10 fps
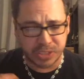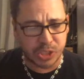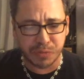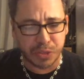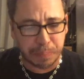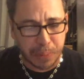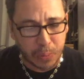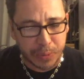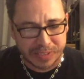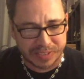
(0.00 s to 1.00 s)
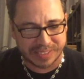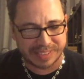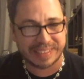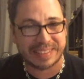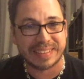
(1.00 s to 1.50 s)
This is for the poets
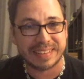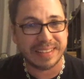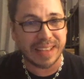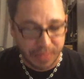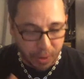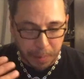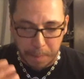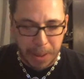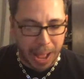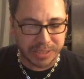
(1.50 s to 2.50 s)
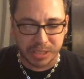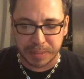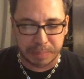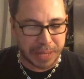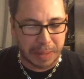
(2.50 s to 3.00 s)
and their impossibly
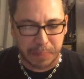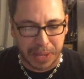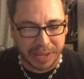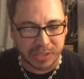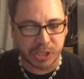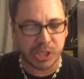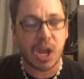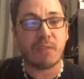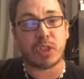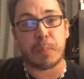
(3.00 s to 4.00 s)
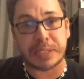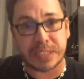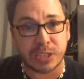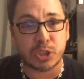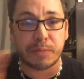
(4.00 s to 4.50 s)
blank pages for the
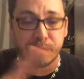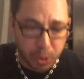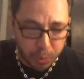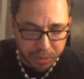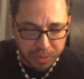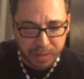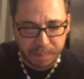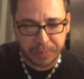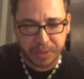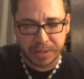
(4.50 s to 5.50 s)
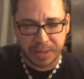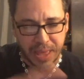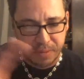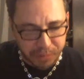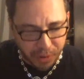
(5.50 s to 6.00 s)
potential of youth
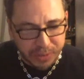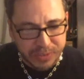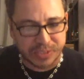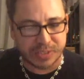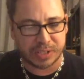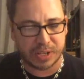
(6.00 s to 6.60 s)
and verse